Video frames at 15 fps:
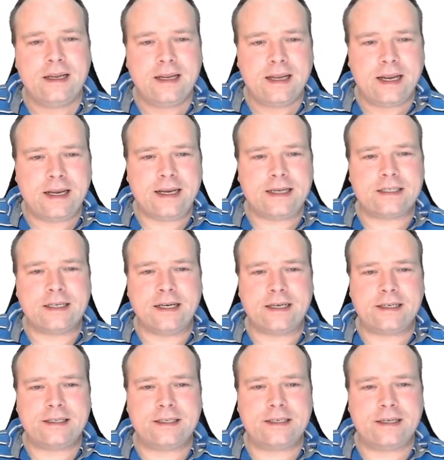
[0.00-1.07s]
an
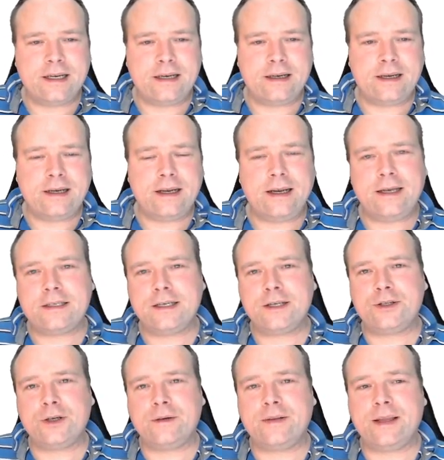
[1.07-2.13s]
internet
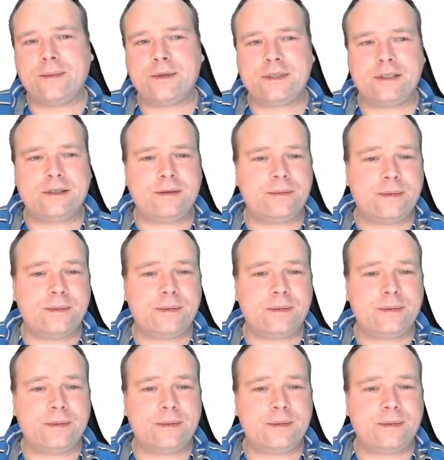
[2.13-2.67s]
server that was